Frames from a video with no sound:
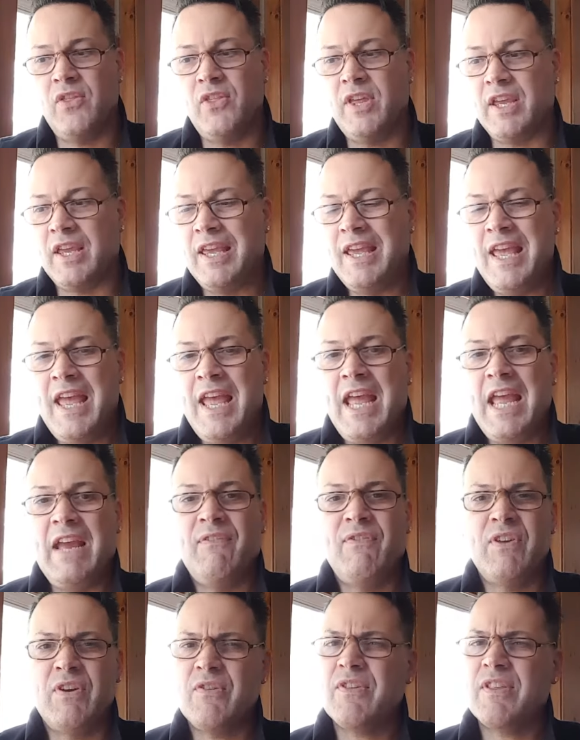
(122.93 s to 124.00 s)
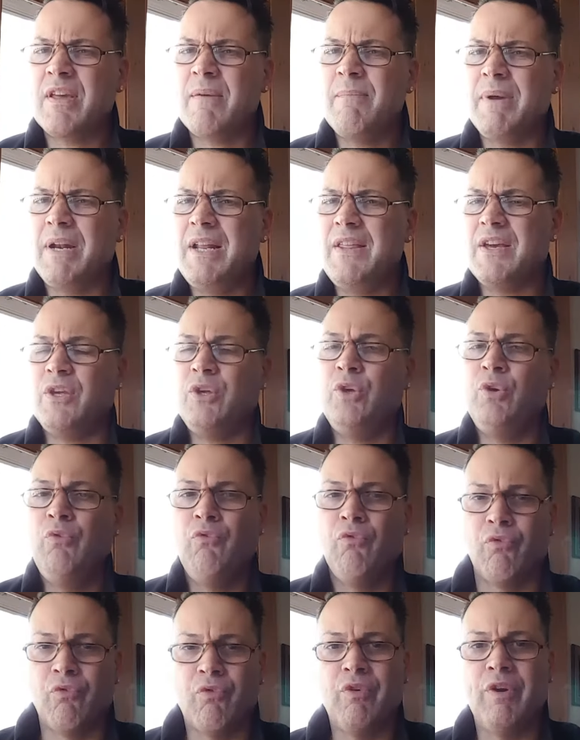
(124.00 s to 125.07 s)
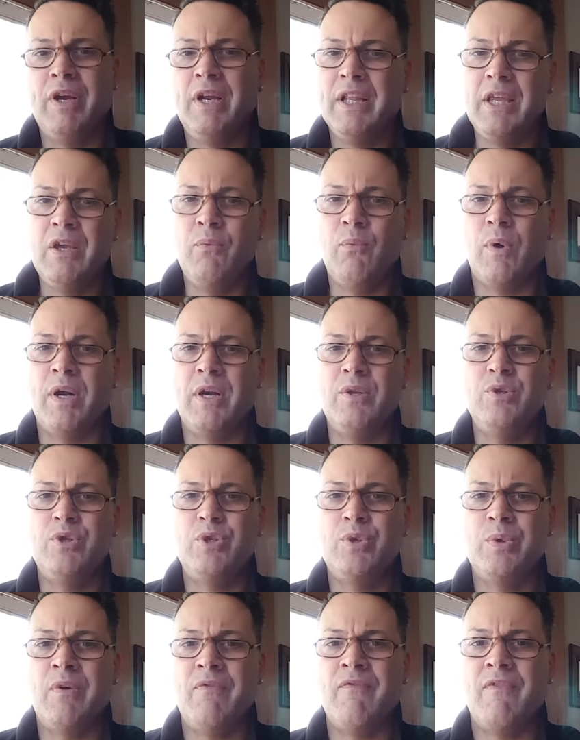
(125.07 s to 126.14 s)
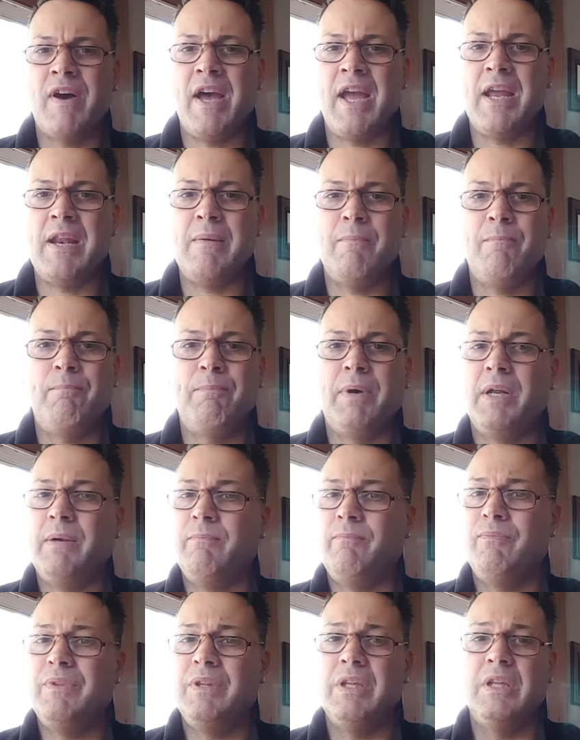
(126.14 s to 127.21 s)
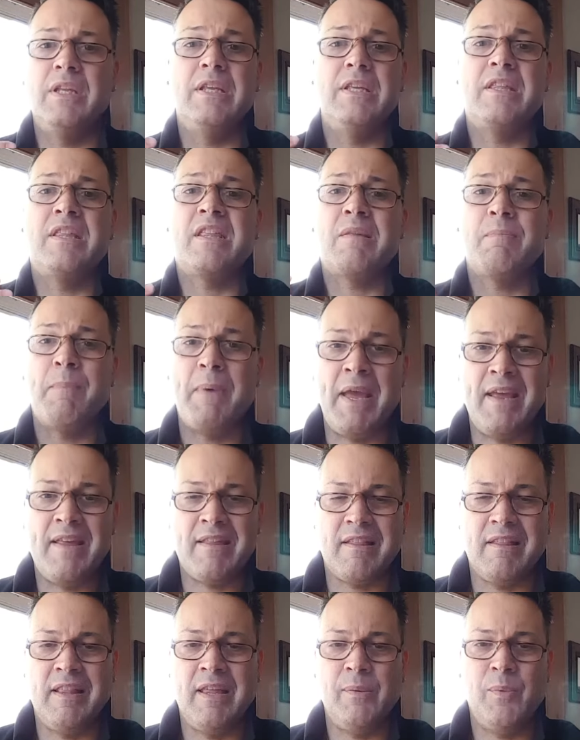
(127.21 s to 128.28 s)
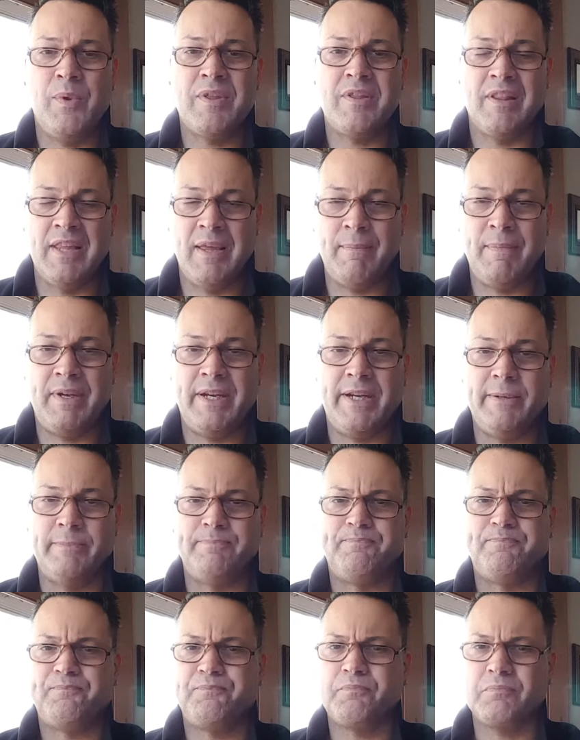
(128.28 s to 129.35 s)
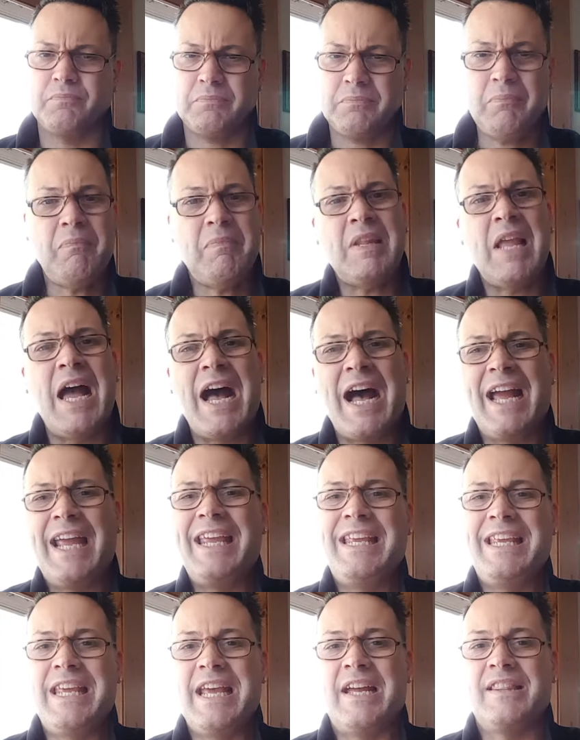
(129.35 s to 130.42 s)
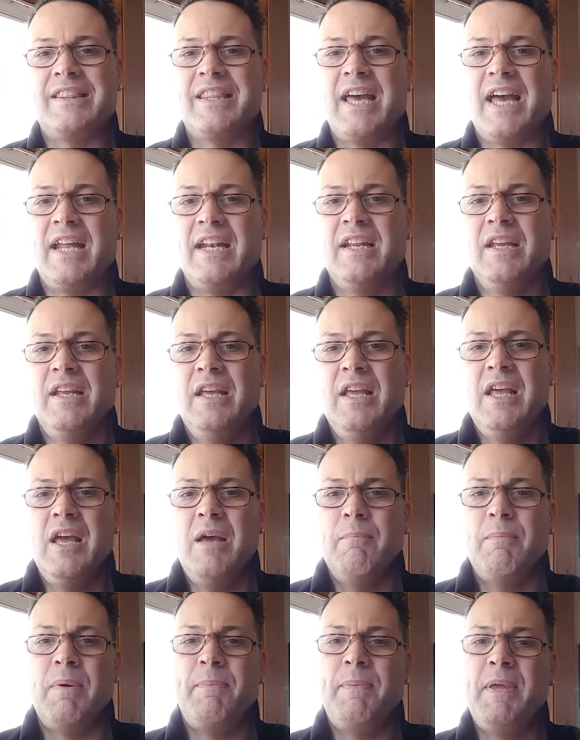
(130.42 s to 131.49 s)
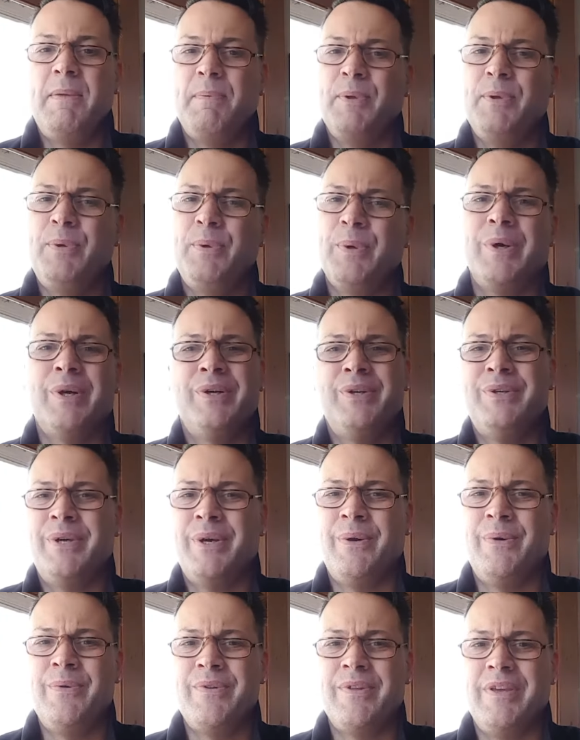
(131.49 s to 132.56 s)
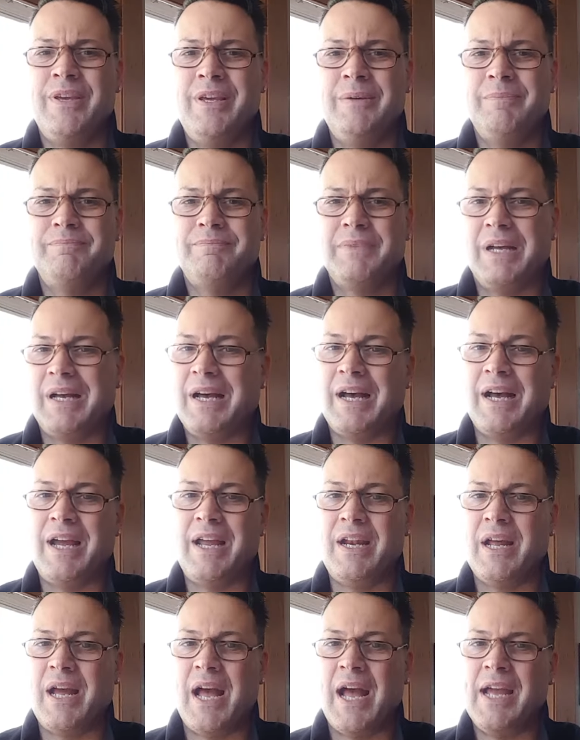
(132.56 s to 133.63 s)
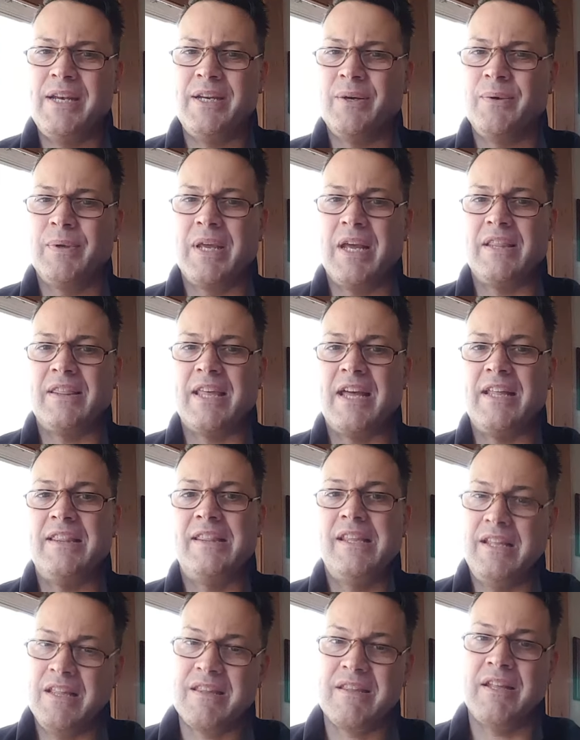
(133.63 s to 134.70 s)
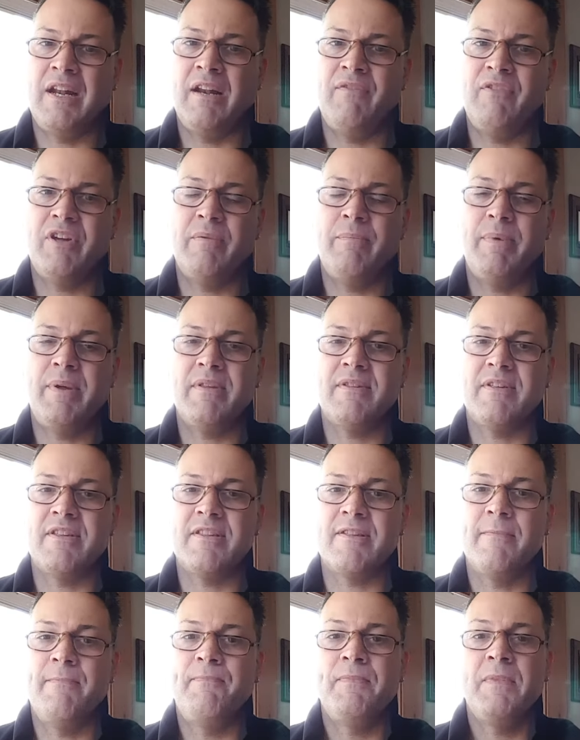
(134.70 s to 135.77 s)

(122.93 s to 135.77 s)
thing. If there's somebody that you really wanted to invite but space was limited, I get that. But people who are nosy, I, I don't get that. It's none of their business.